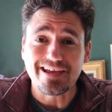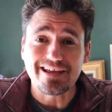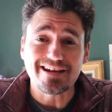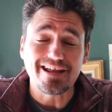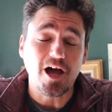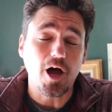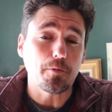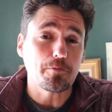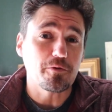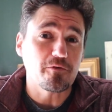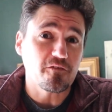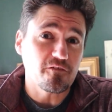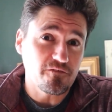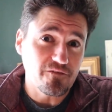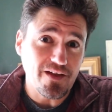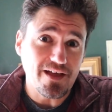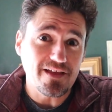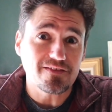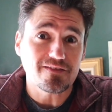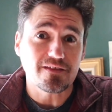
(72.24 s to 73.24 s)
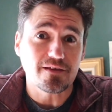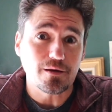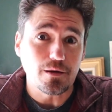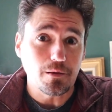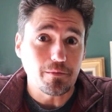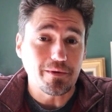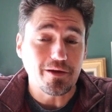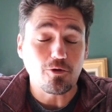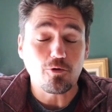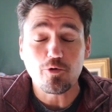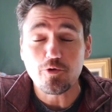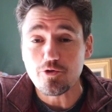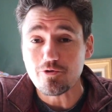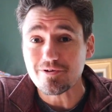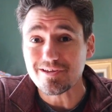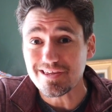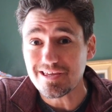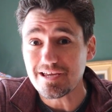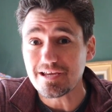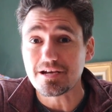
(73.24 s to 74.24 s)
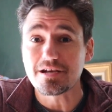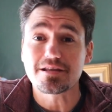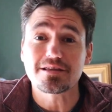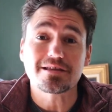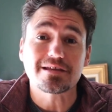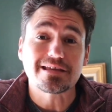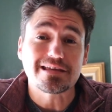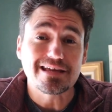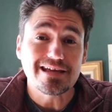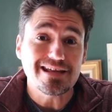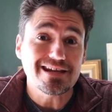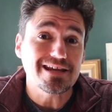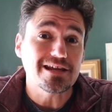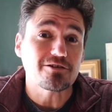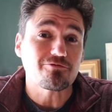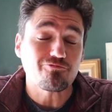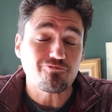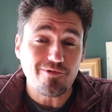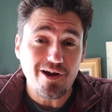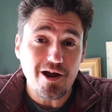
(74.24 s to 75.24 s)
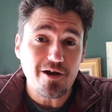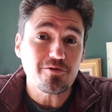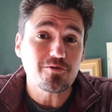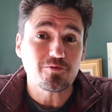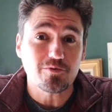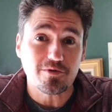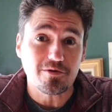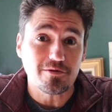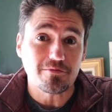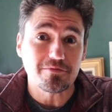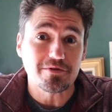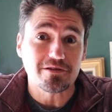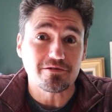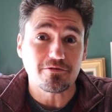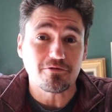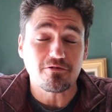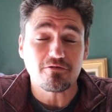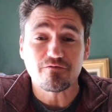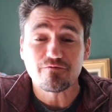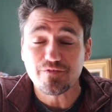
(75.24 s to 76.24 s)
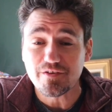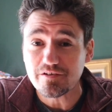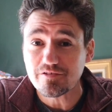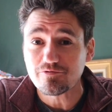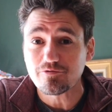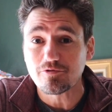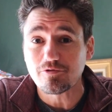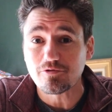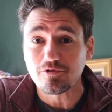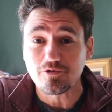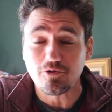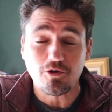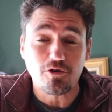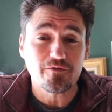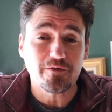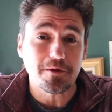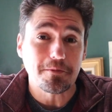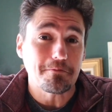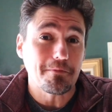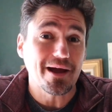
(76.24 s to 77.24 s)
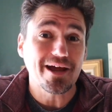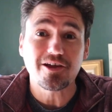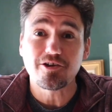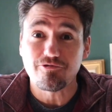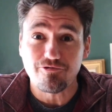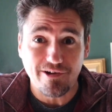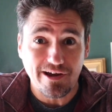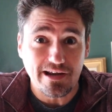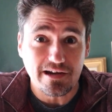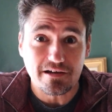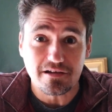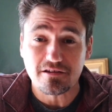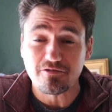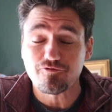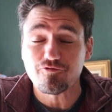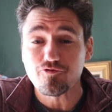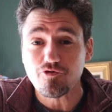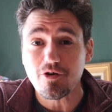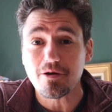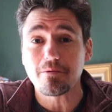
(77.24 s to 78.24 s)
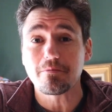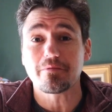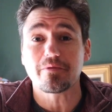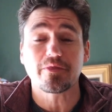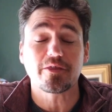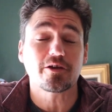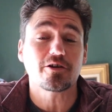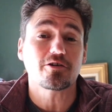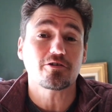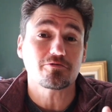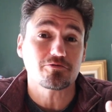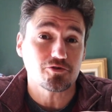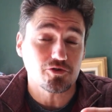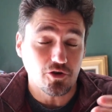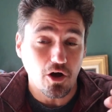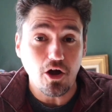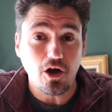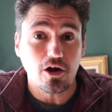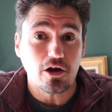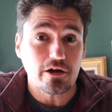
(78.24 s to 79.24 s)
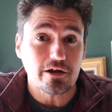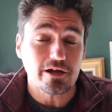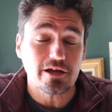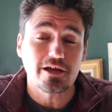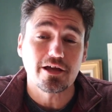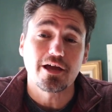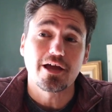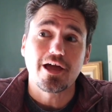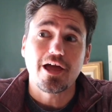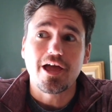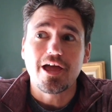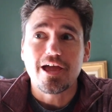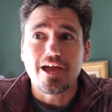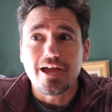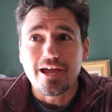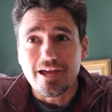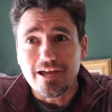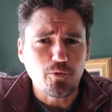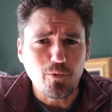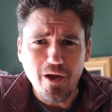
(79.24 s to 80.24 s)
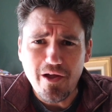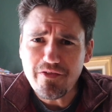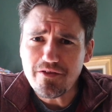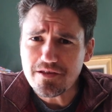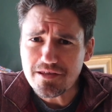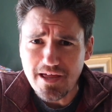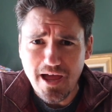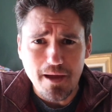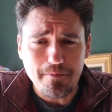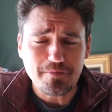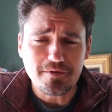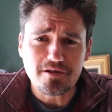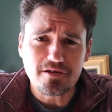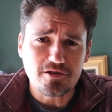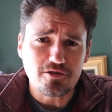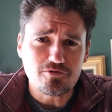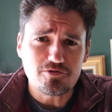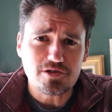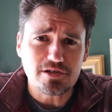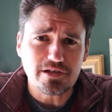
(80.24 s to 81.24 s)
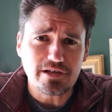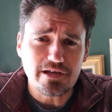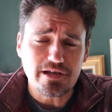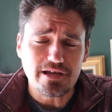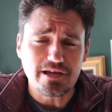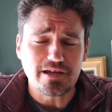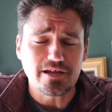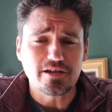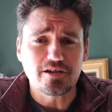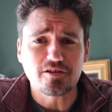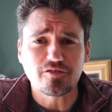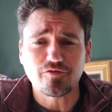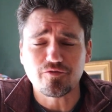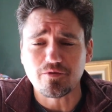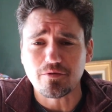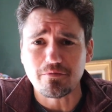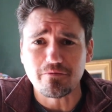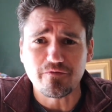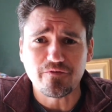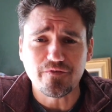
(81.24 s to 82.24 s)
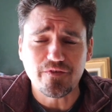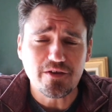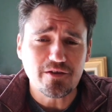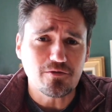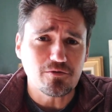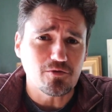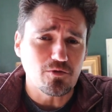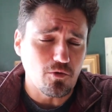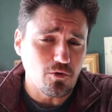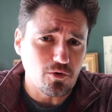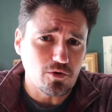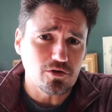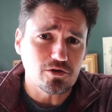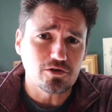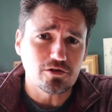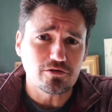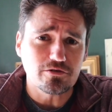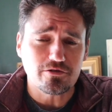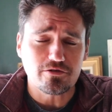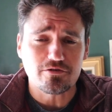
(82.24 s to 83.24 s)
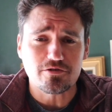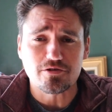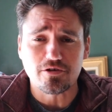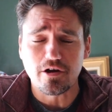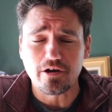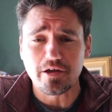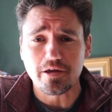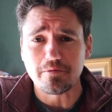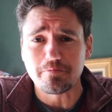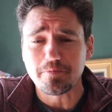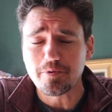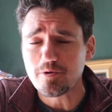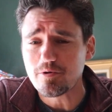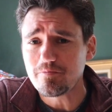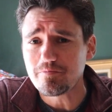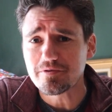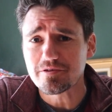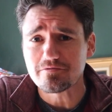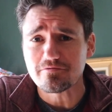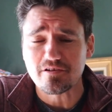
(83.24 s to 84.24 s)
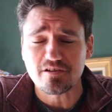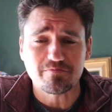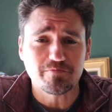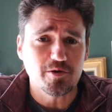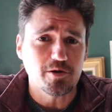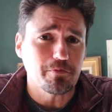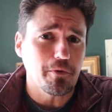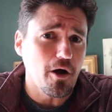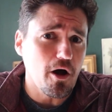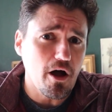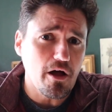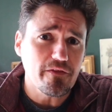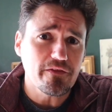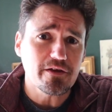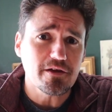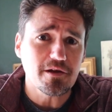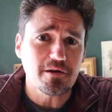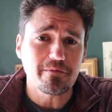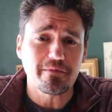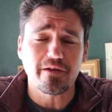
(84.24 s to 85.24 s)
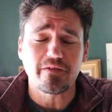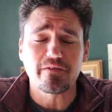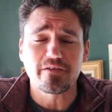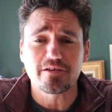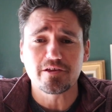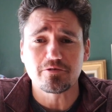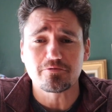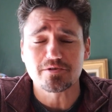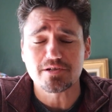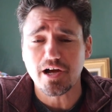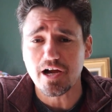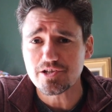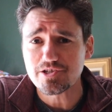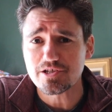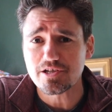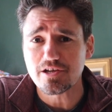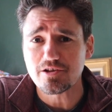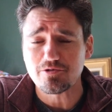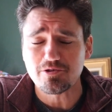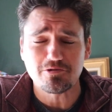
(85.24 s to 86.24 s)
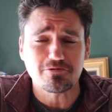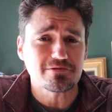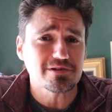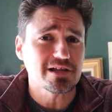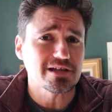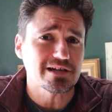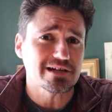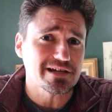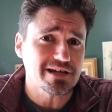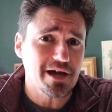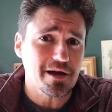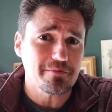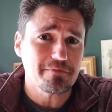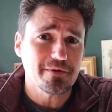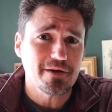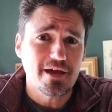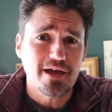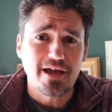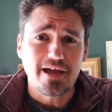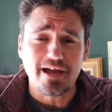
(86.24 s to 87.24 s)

and help prevent them or their kids getting roundworms or visceral larvae migrans from their dog. The way this happens usually is from fecal oral. Your doggy poops or has poop on them, and then you touch it or you clean it up,